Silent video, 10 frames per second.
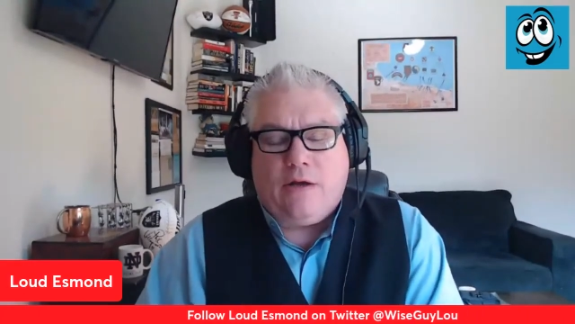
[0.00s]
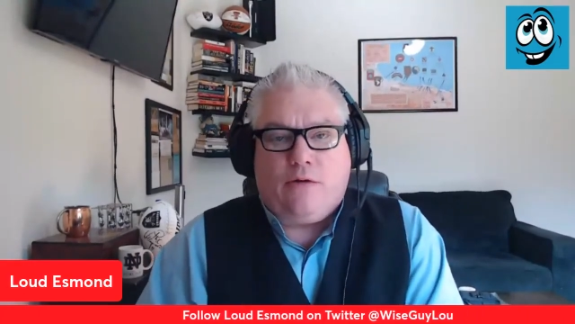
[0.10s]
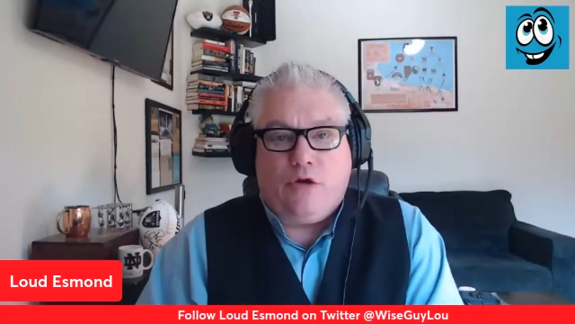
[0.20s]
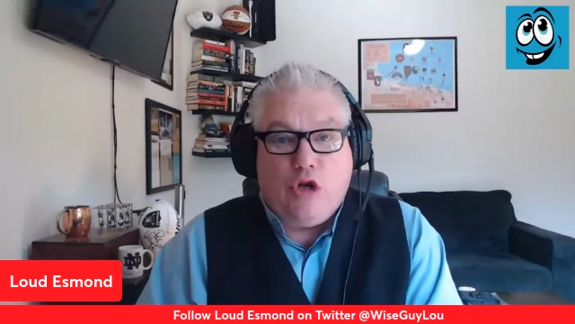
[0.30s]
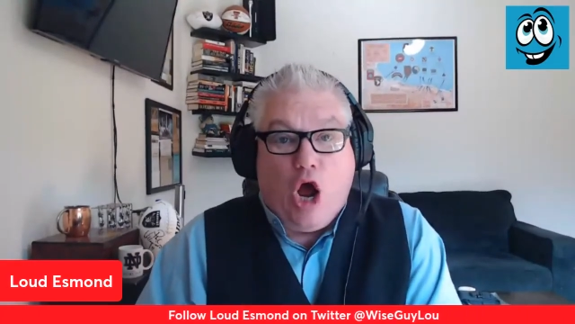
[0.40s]

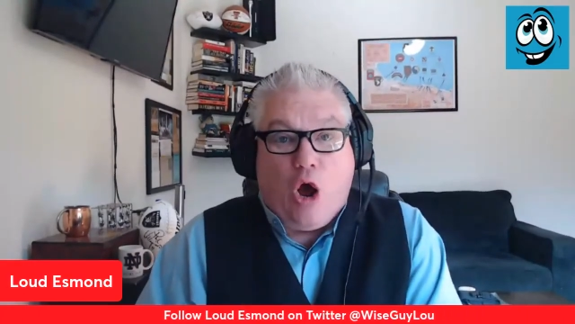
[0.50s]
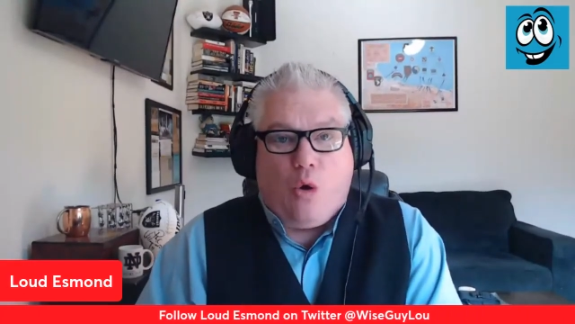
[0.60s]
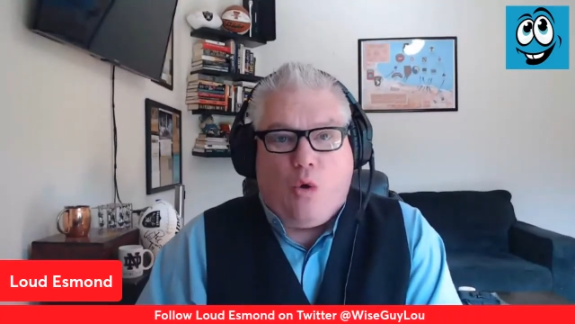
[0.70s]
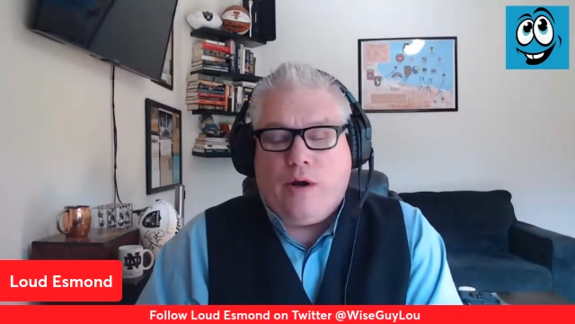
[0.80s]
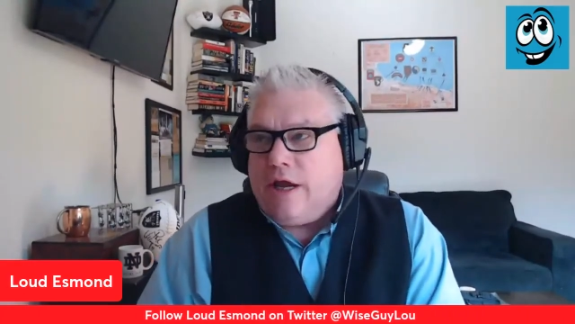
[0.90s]

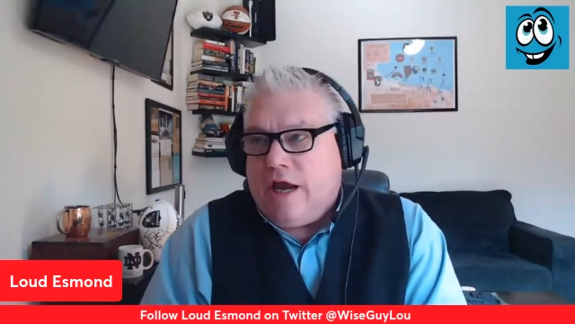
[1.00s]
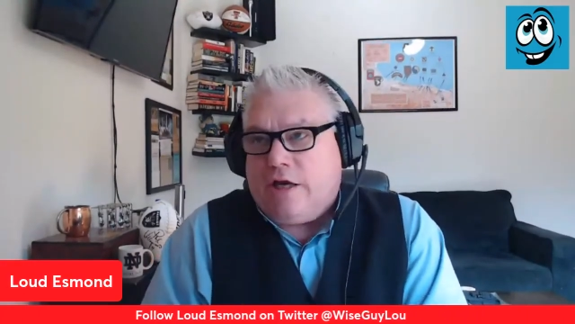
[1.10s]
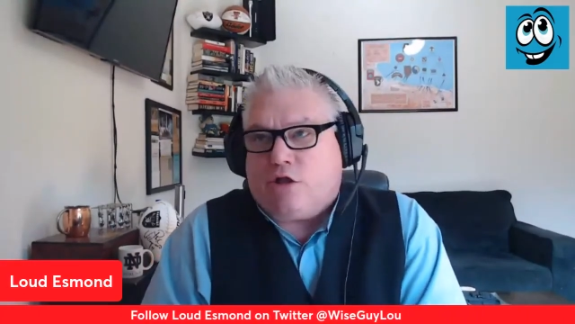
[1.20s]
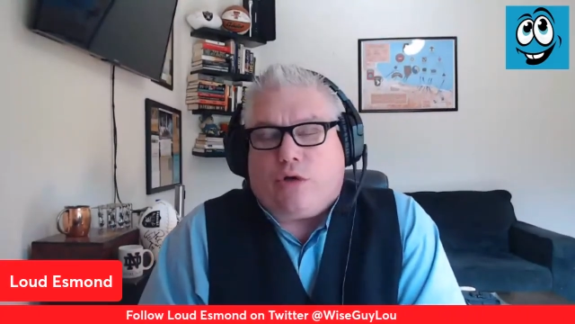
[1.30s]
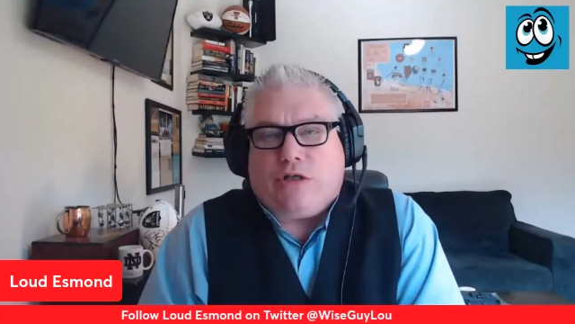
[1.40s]
know
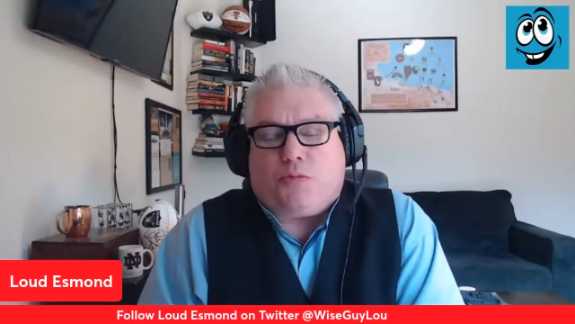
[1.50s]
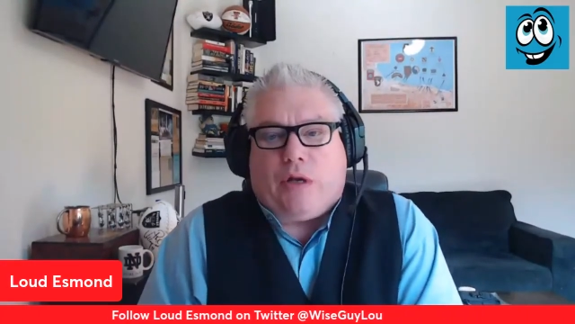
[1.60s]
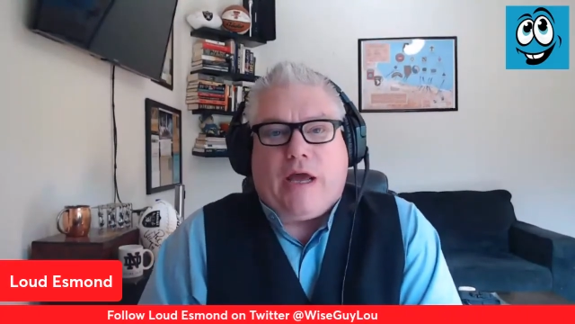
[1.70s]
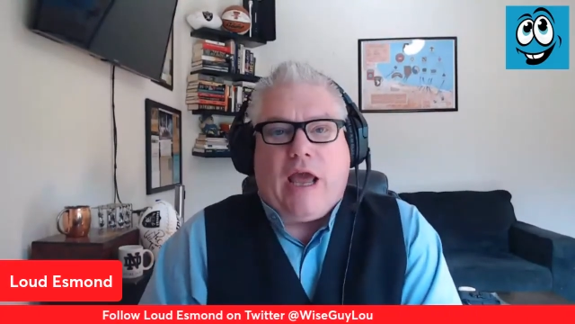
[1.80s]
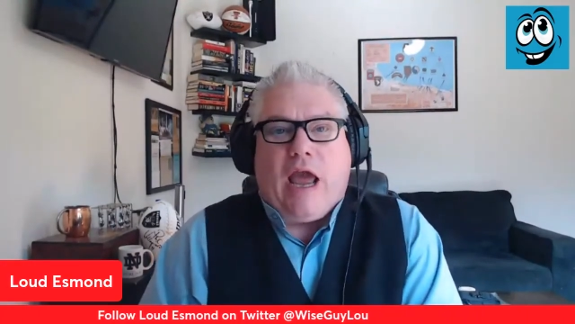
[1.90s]
injuries
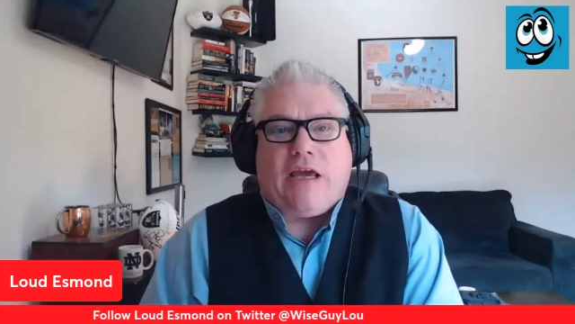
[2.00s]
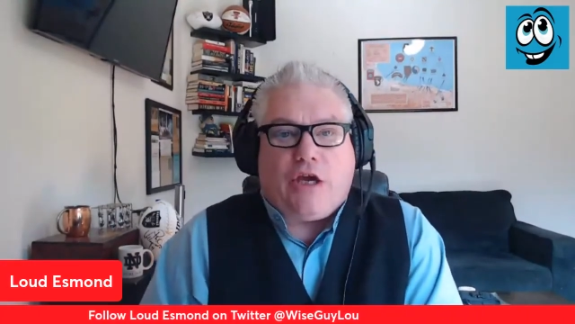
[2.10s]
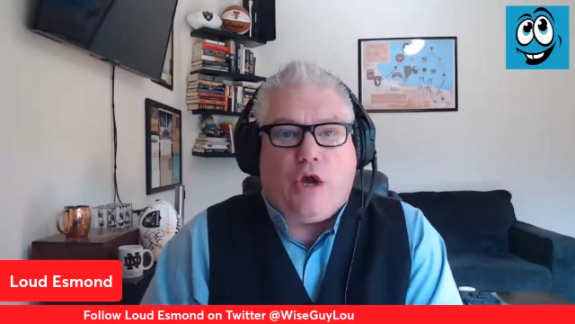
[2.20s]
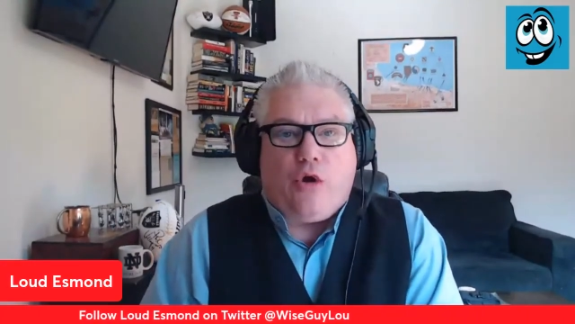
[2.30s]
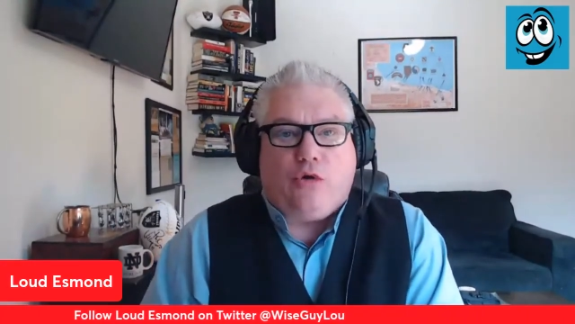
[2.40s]
play a
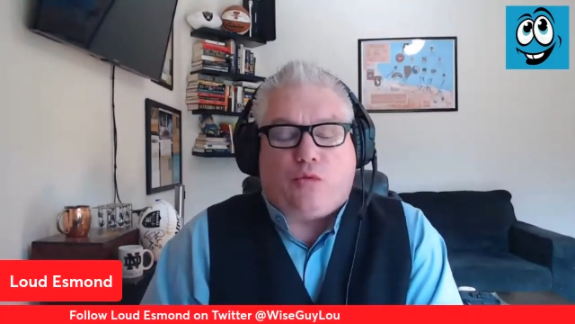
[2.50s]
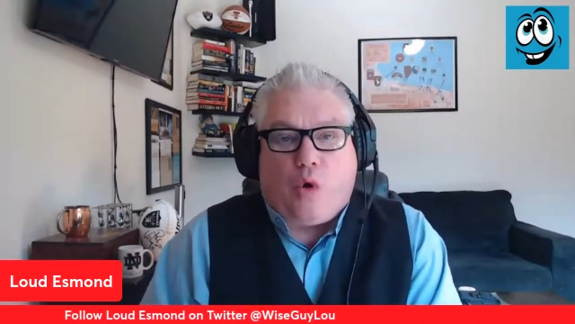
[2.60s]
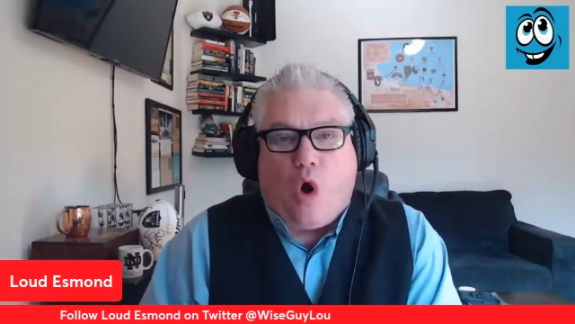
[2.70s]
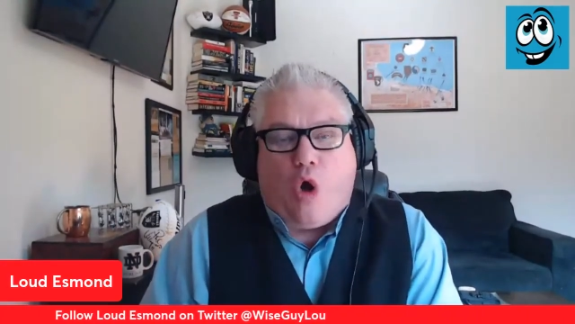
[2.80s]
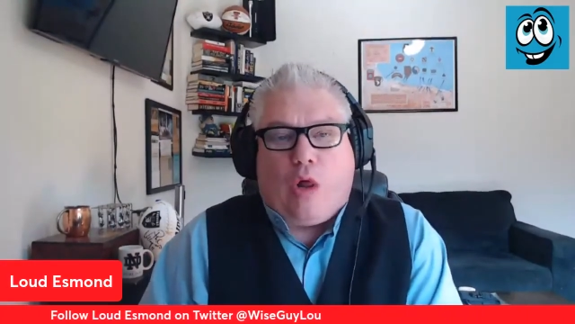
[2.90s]
huge role,